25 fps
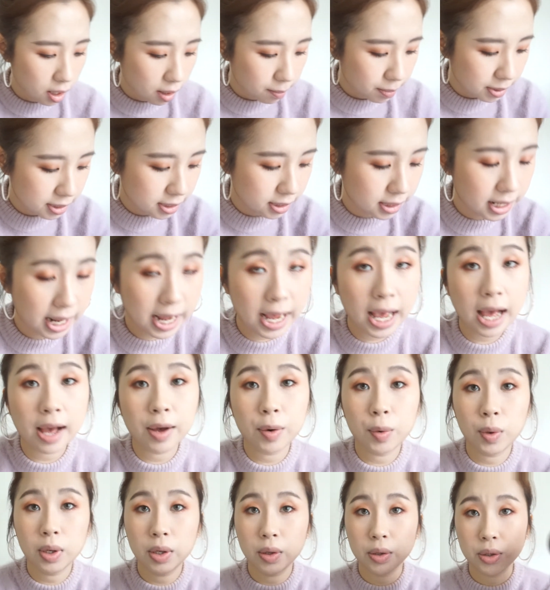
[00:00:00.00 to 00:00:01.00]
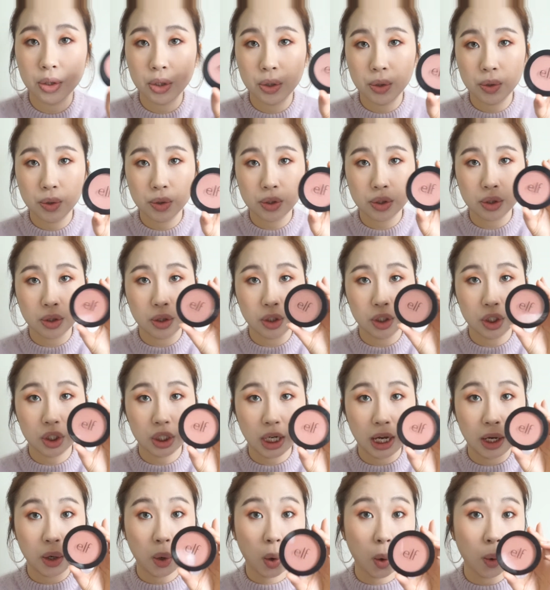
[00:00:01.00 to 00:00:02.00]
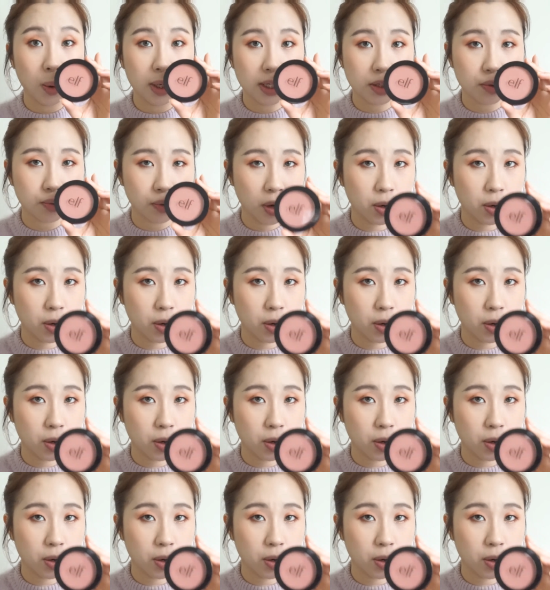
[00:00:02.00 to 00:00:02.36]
But today I will use the shade Always